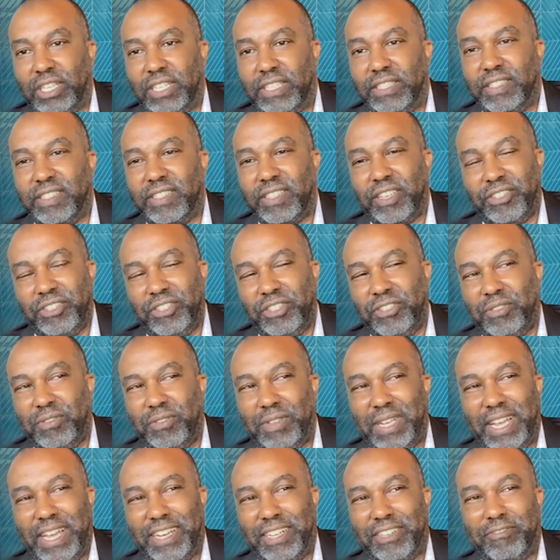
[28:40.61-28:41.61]
and so you
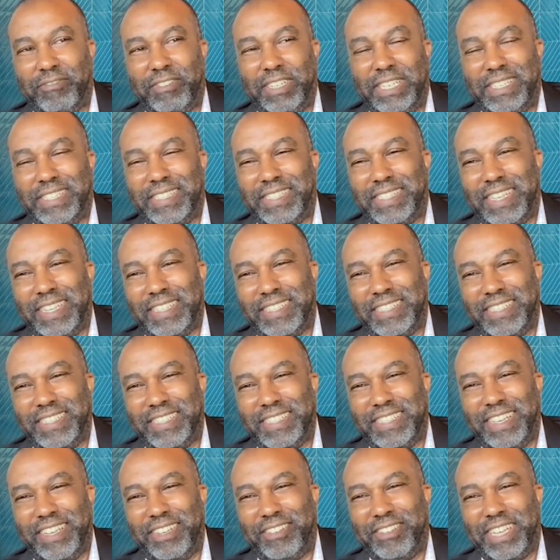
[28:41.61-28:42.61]
had to reassess and say,